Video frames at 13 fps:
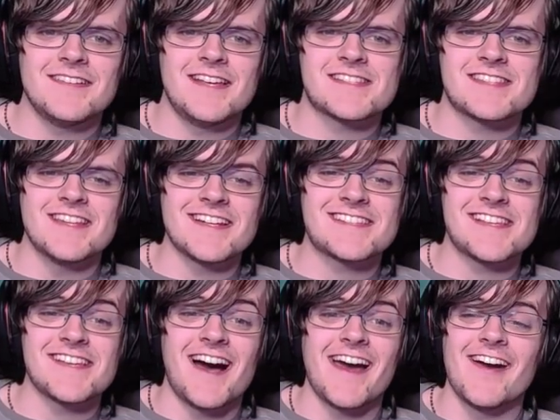His thing
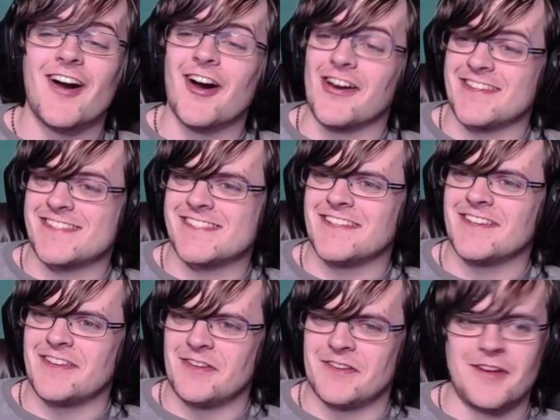says, I heart
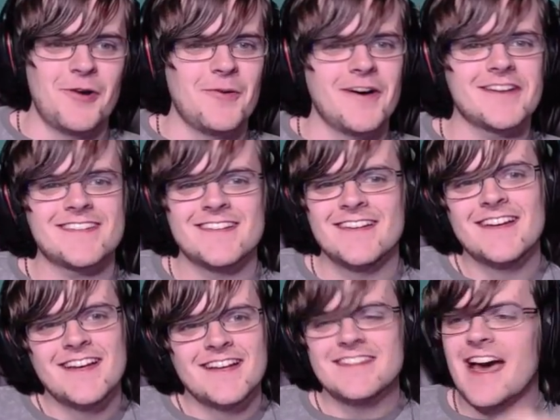C- You know what?
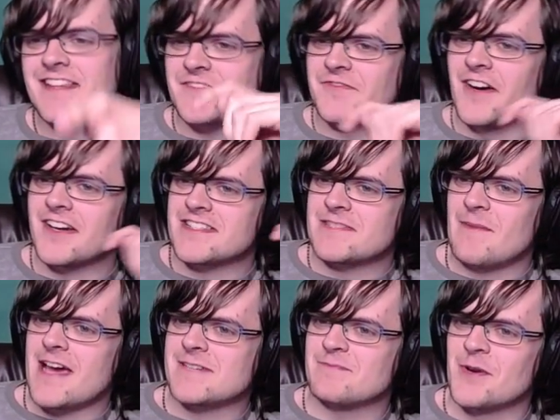That's a fucking
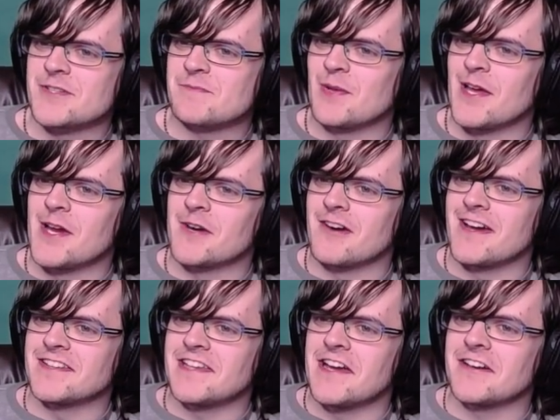Smash Bros. Player right